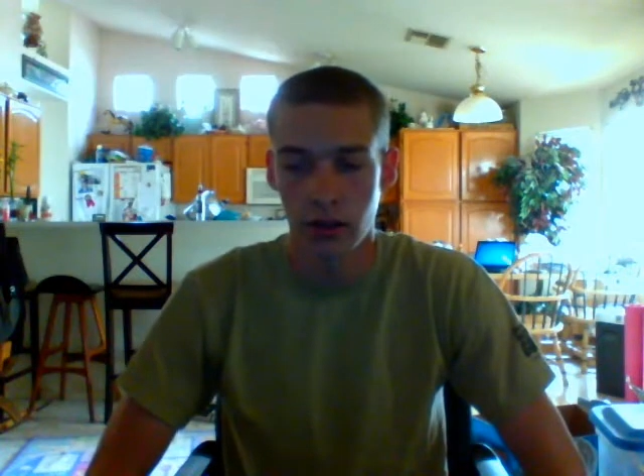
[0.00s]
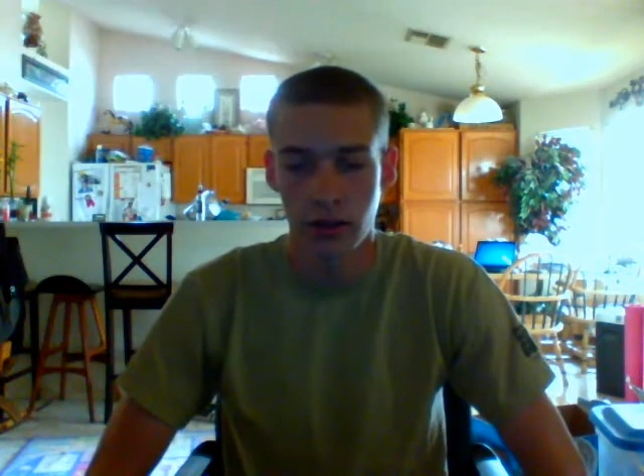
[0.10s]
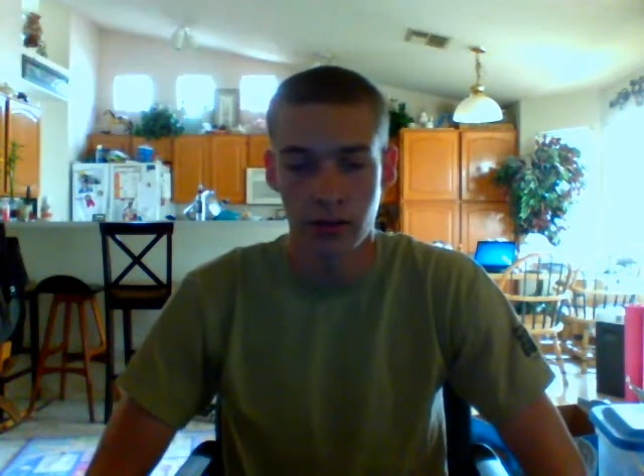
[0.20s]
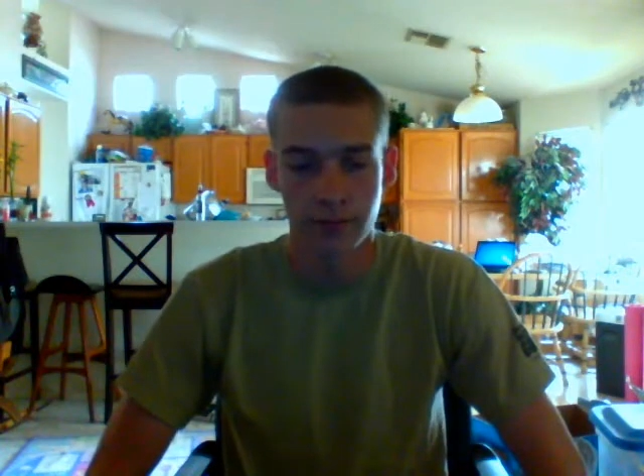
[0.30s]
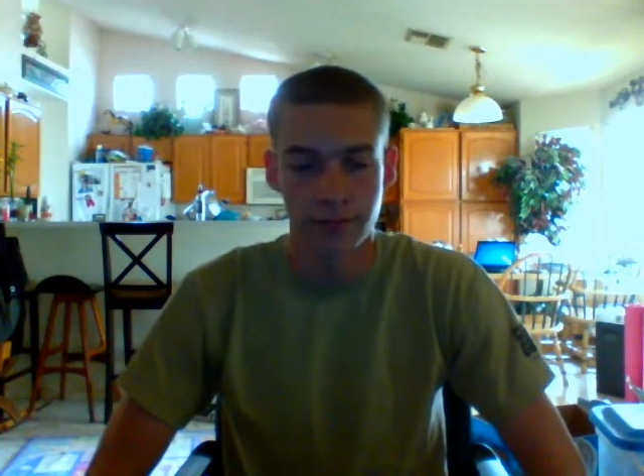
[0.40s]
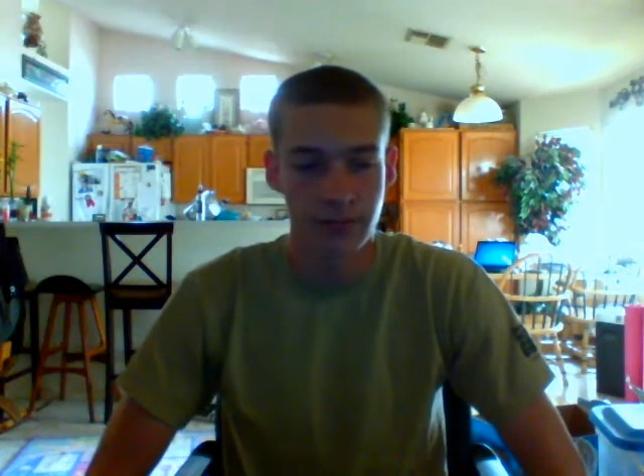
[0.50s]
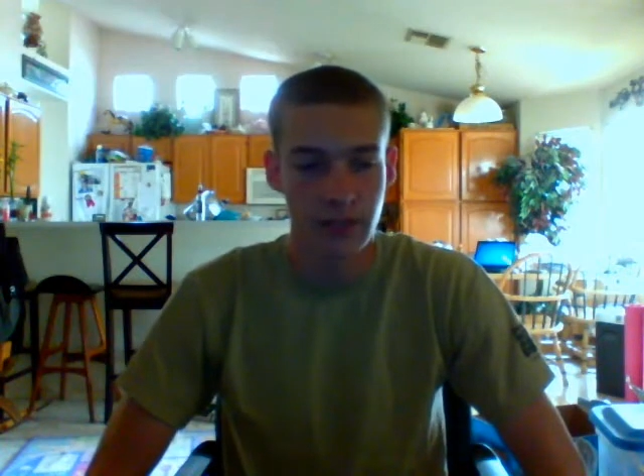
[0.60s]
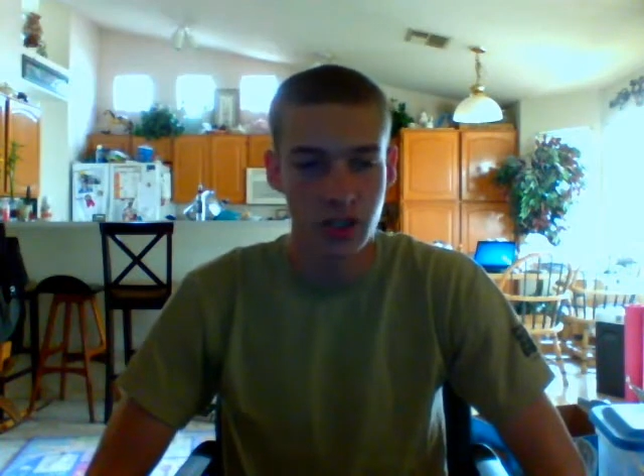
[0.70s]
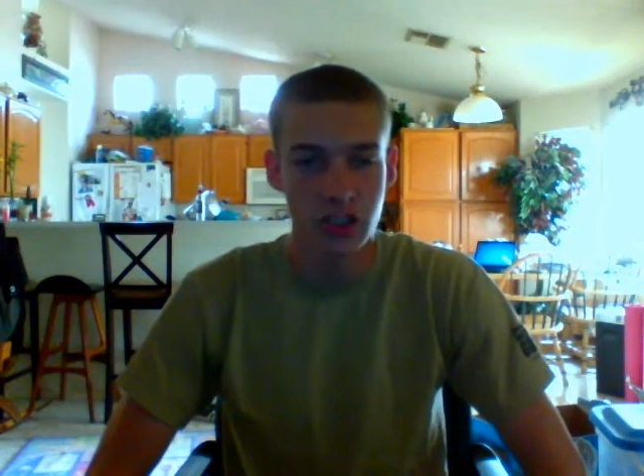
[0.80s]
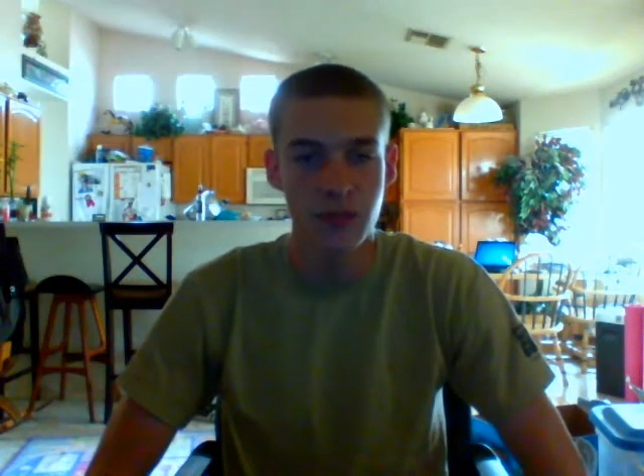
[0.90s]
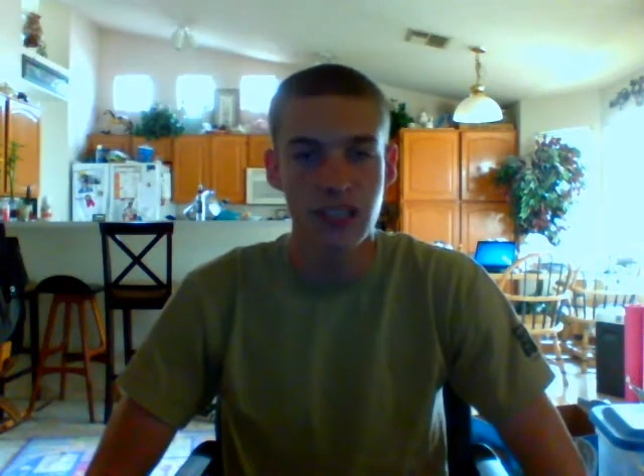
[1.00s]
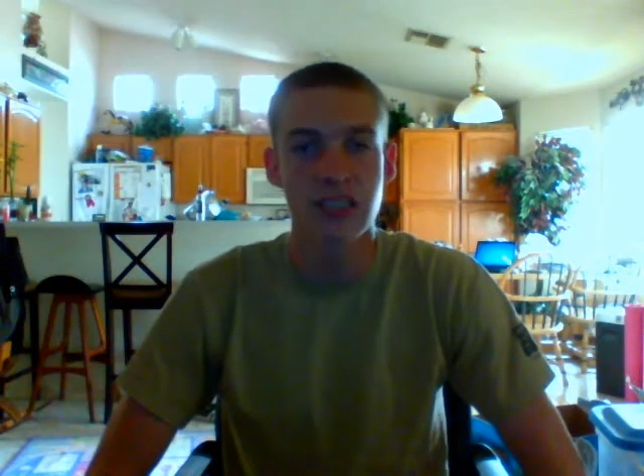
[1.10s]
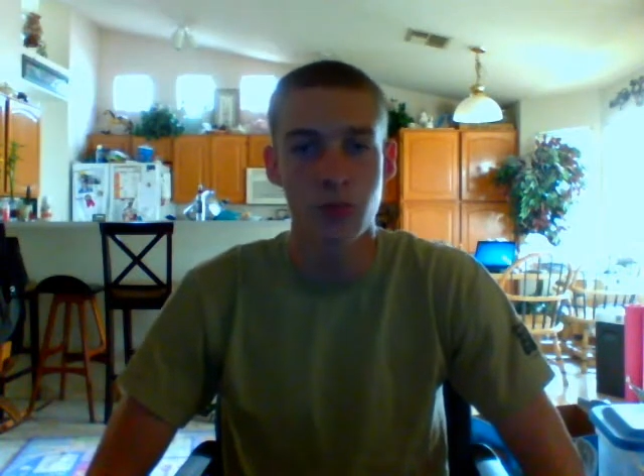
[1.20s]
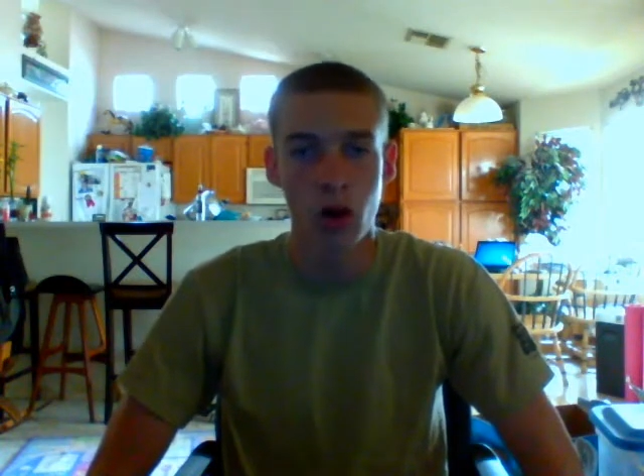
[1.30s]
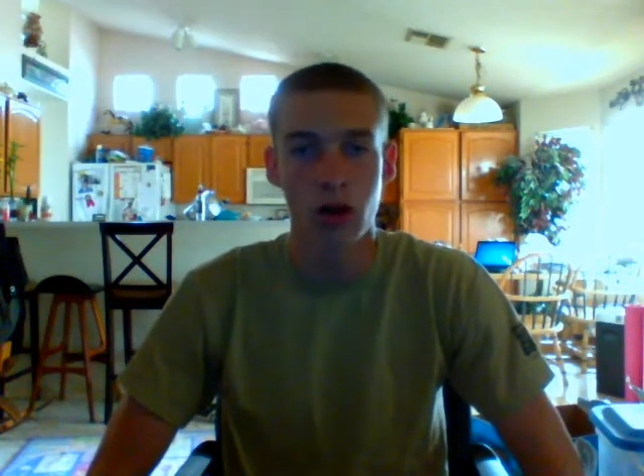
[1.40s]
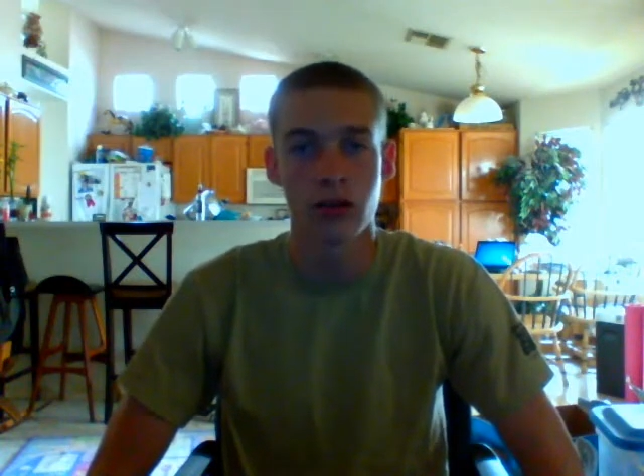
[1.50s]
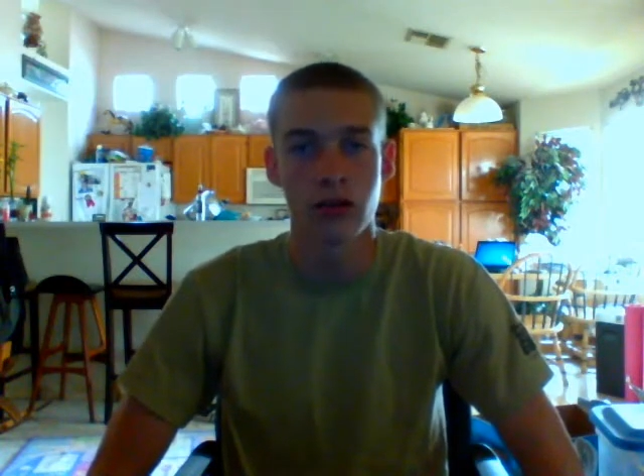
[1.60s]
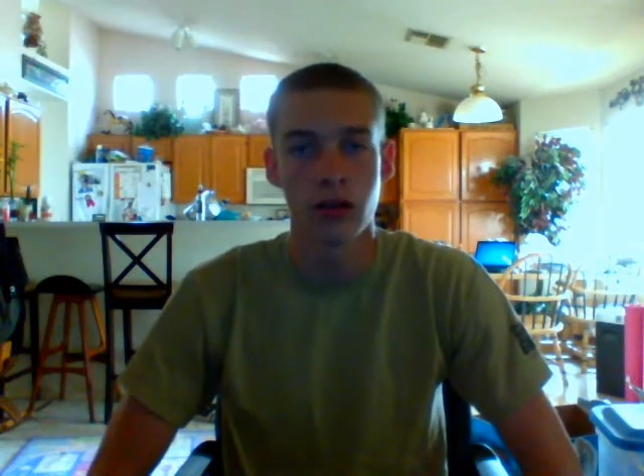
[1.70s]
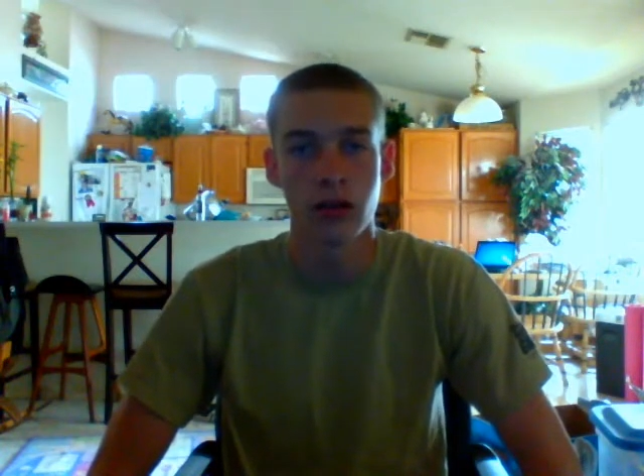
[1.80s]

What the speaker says: And just be smart.